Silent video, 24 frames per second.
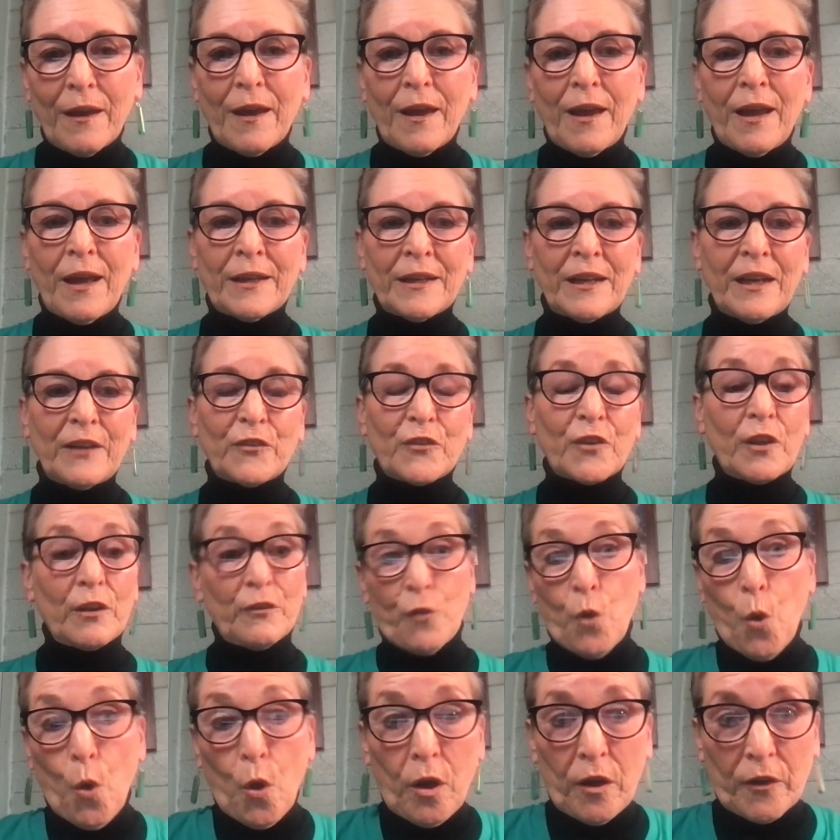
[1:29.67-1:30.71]
And I said, of
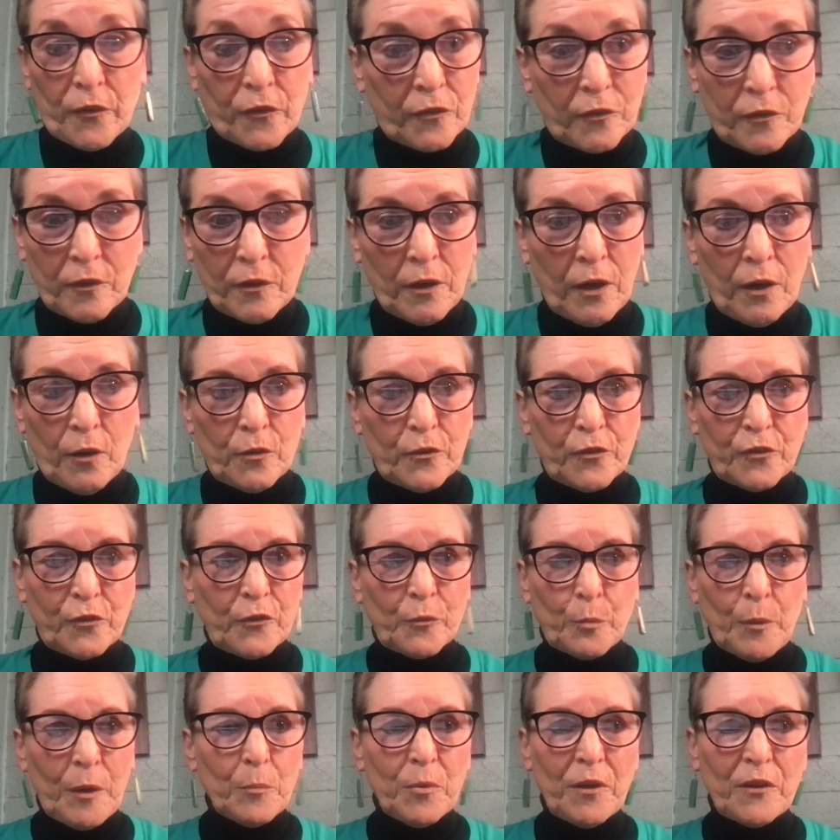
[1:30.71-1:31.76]
course, she was
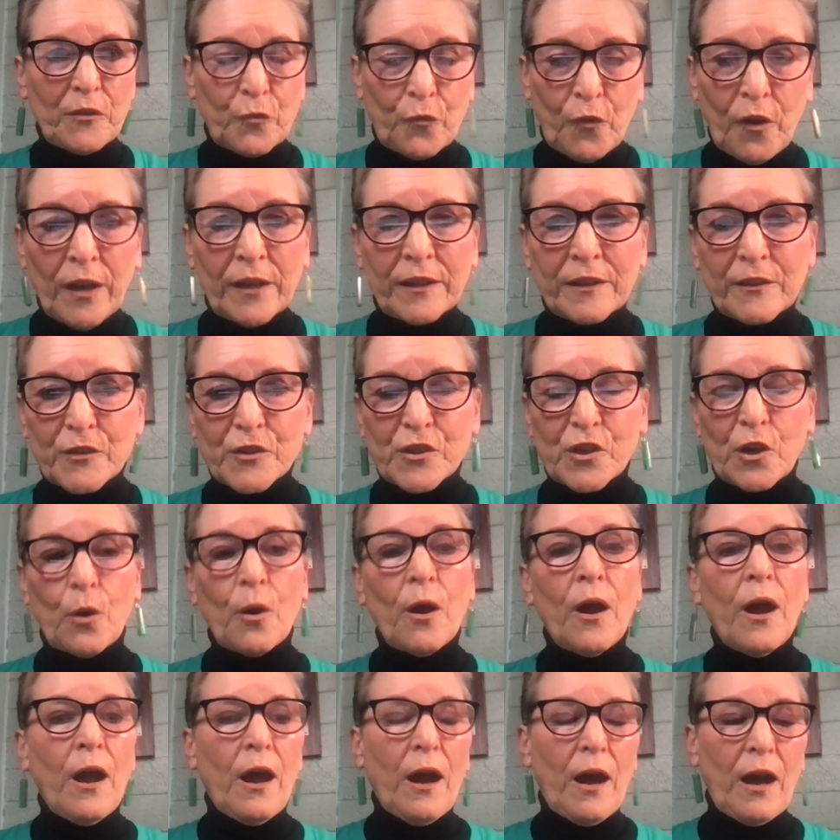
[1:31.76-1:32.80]
my best friend. And so
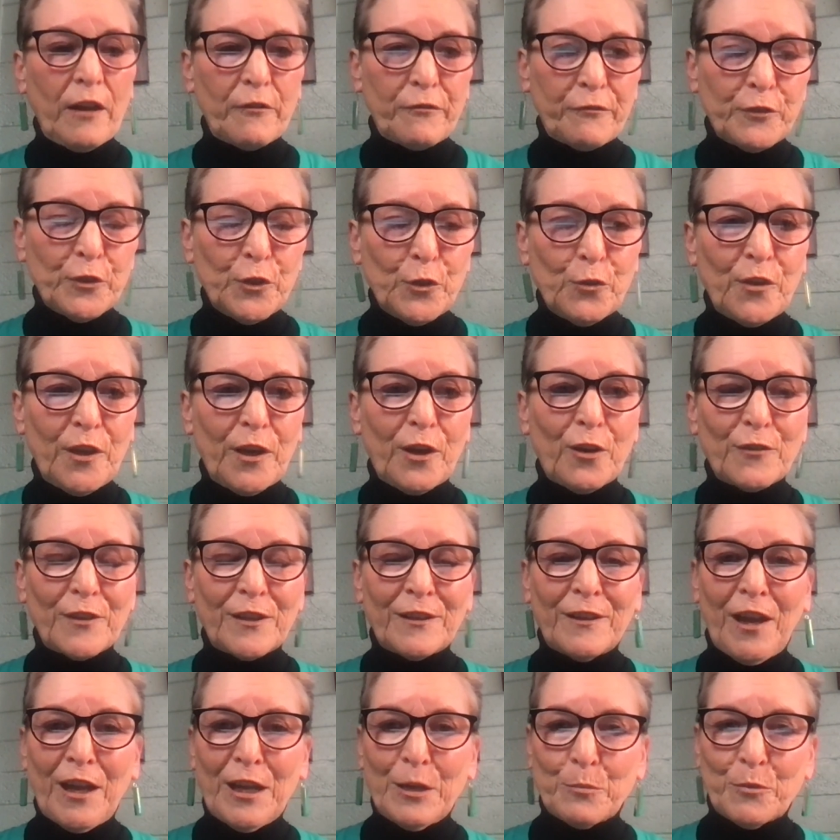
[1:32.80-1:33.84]
I flew there, and the
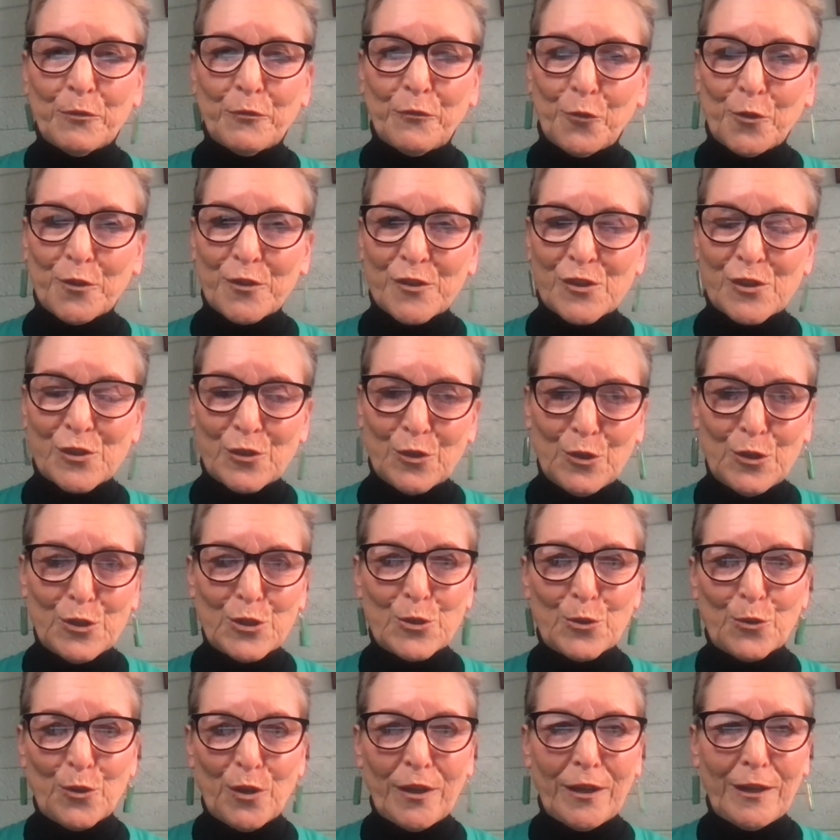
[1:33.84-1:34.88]
night before the
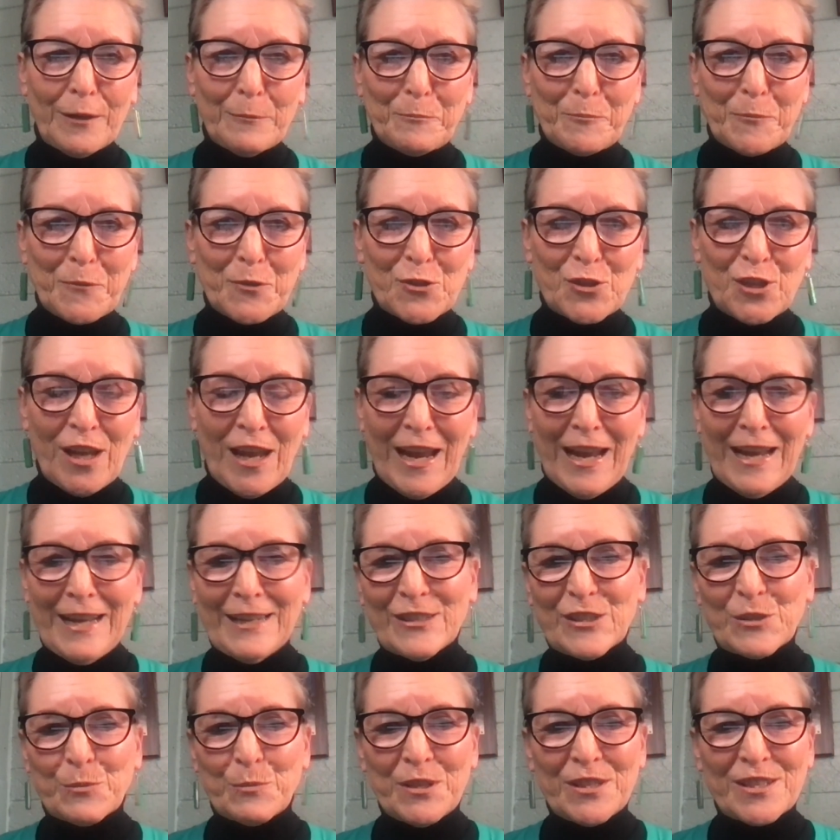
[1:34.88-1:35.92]
surgery, she
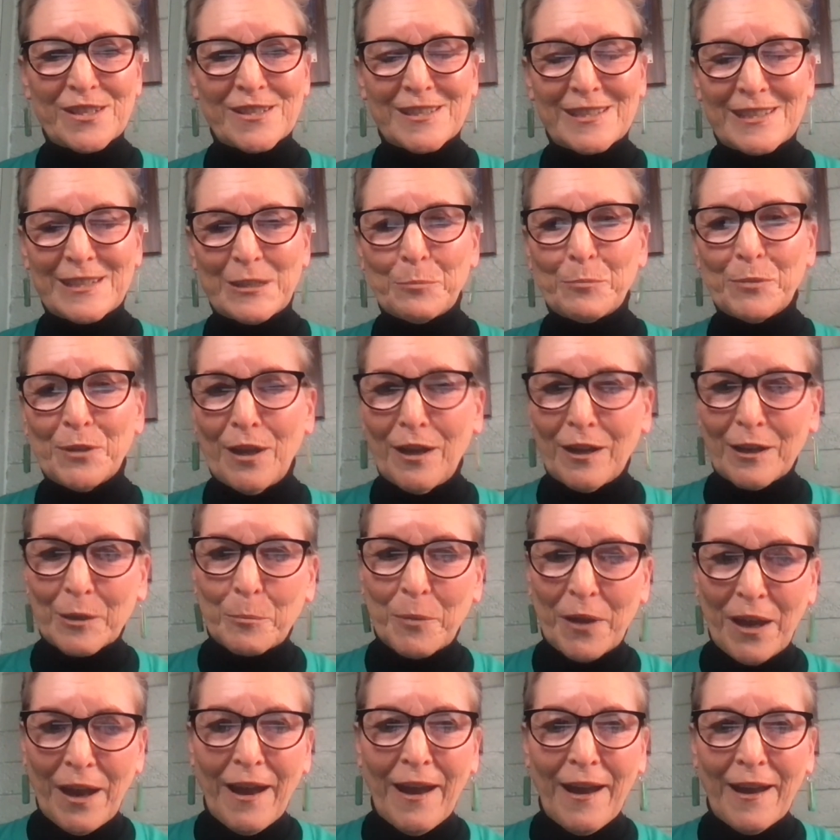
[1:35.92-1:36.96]
hands me this Ziploc
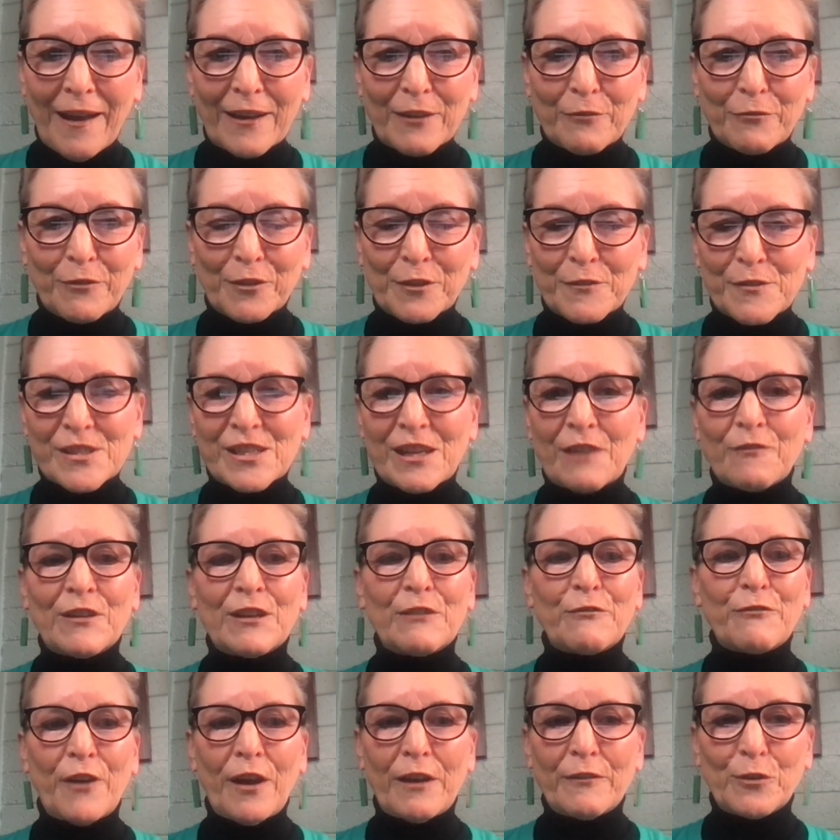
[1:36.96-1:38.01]
bag full of
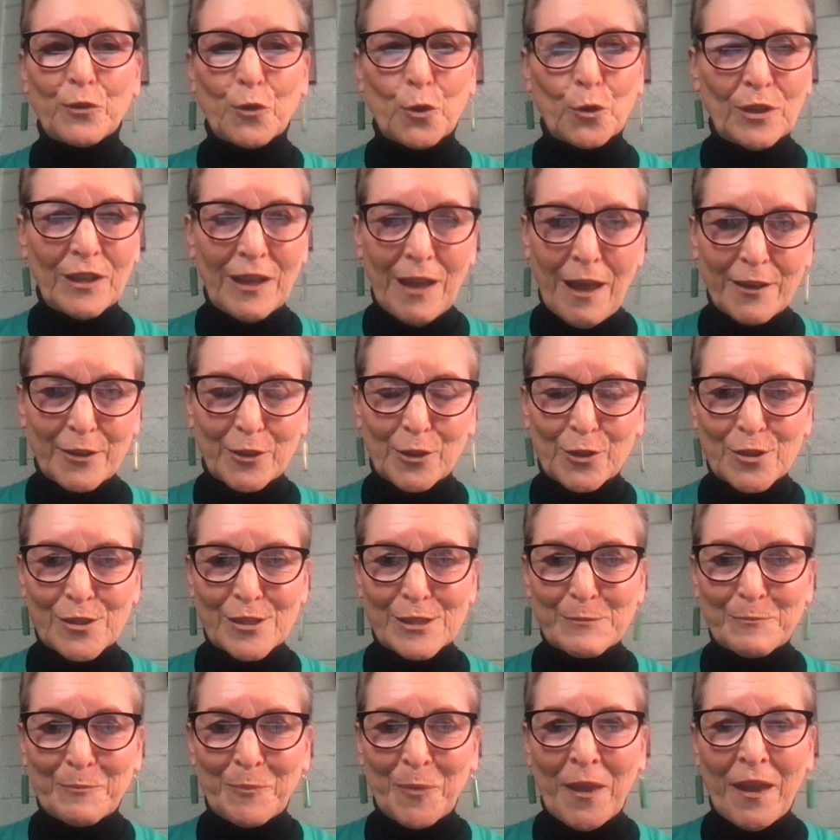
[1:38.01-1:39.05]
75-year-old
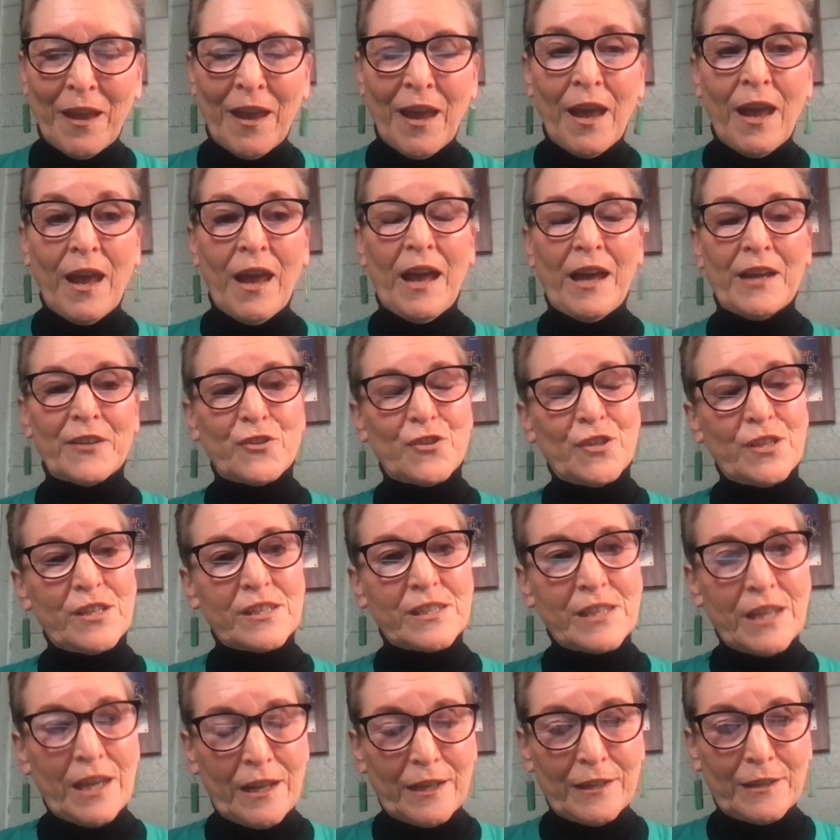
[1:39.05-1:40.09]
letters. And she
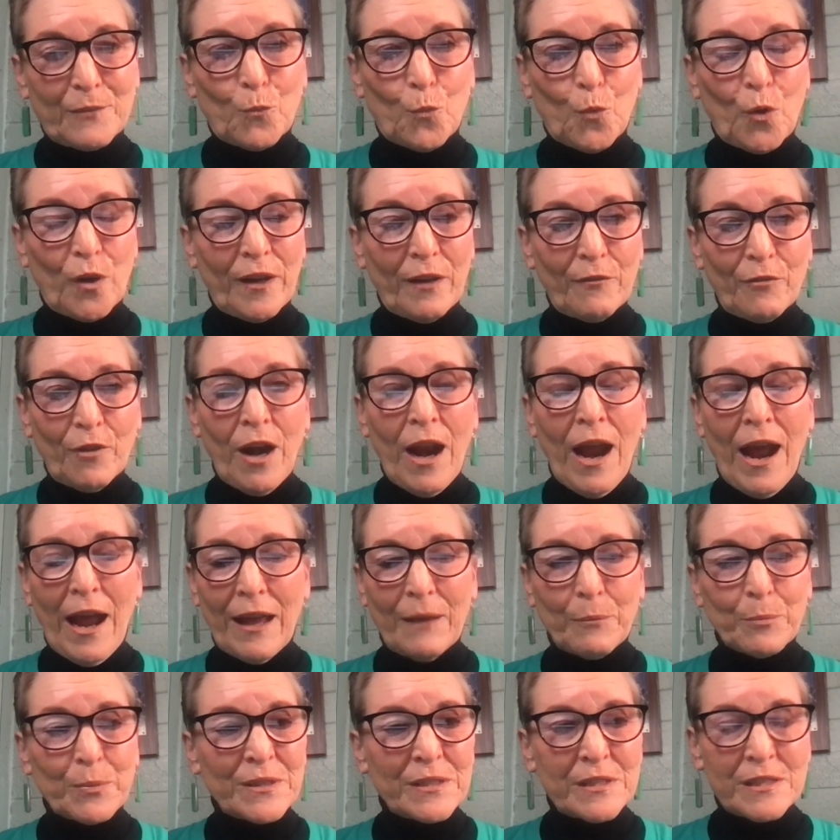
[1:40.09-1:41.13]
said, whatever
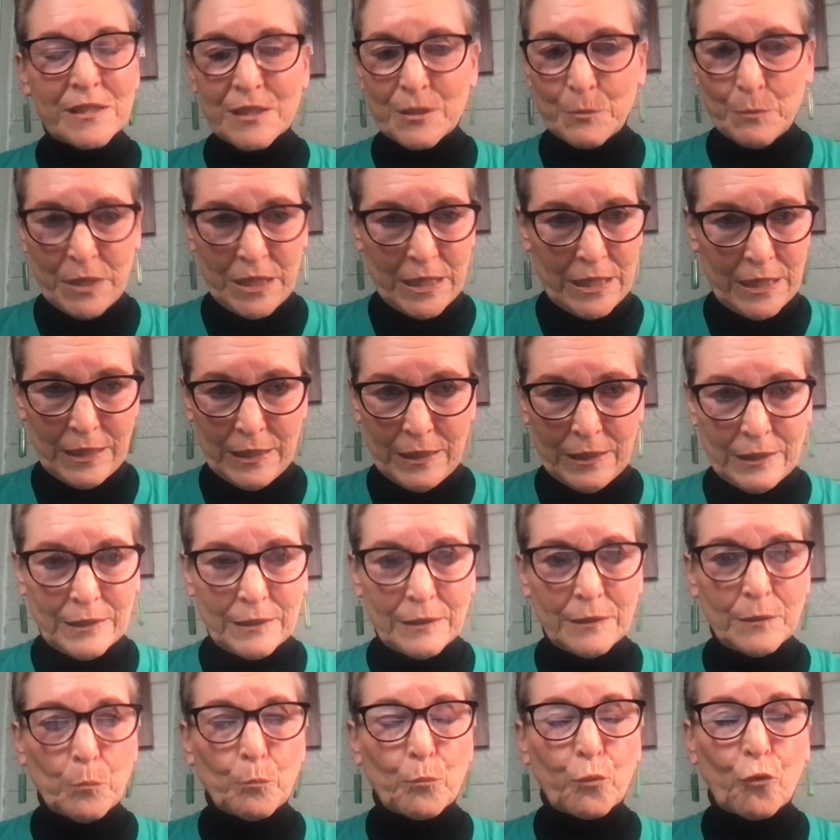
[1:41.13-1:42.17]
happens to me,
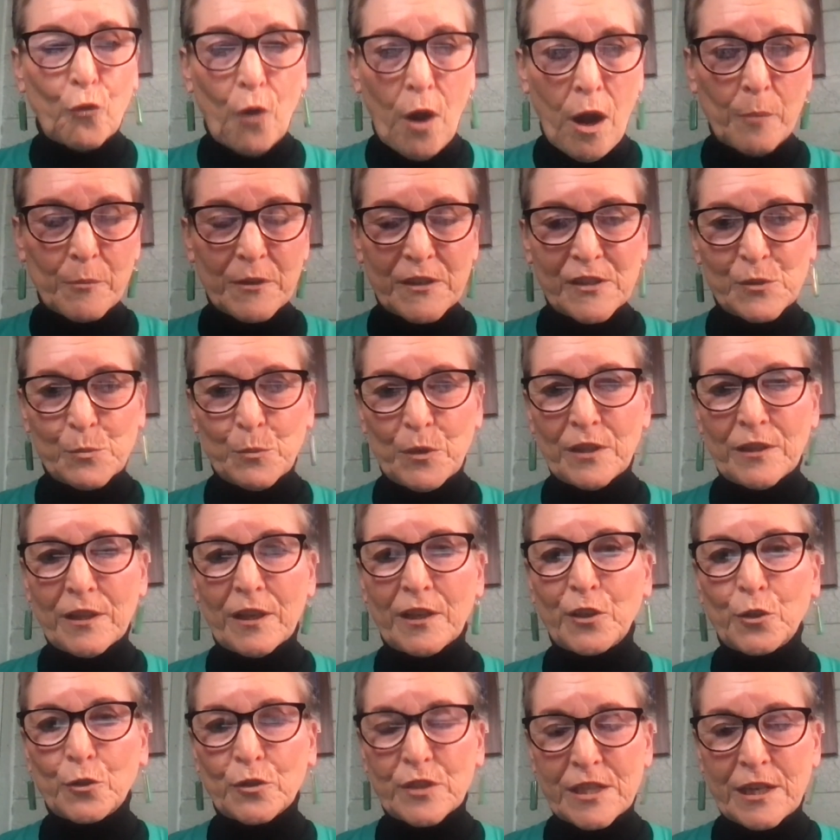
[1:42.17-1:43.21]
promise me that
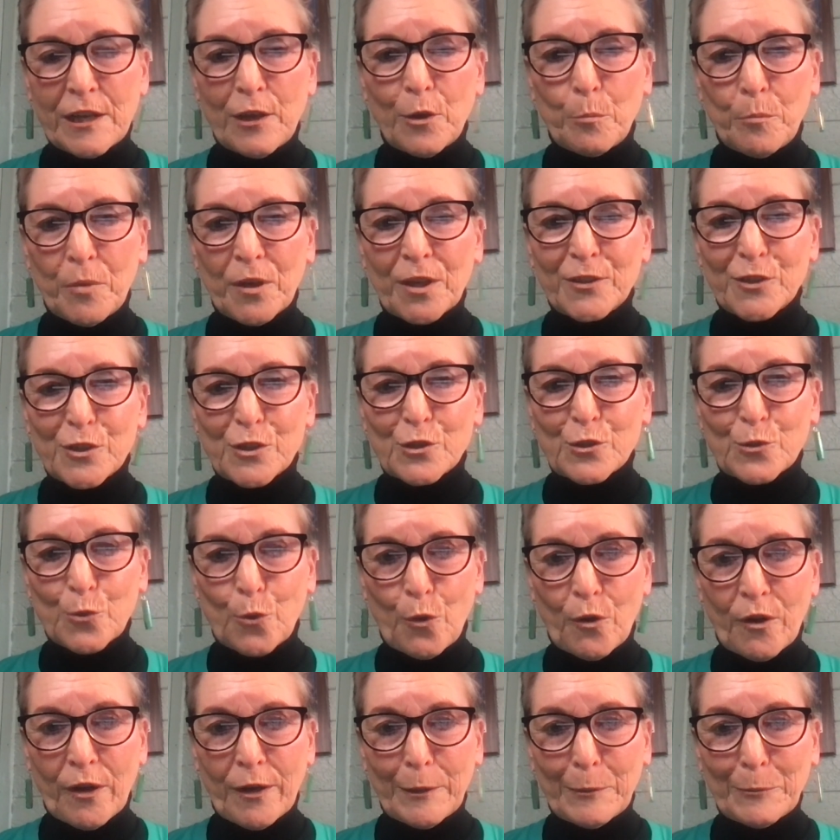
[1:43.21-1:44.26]
you'll tell Bud's
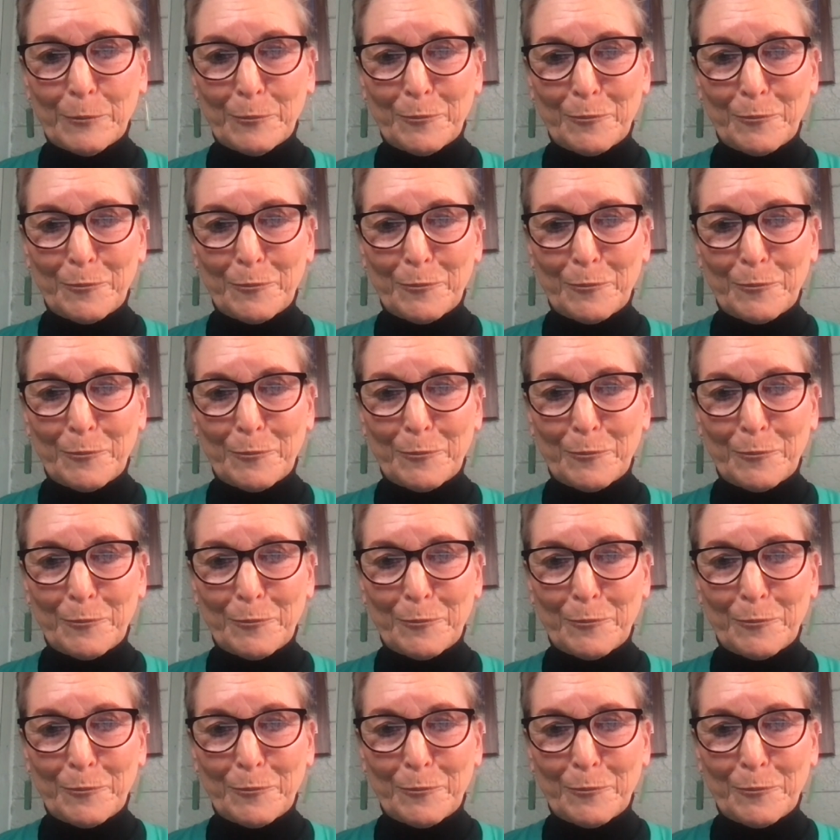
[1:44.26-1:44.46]
story.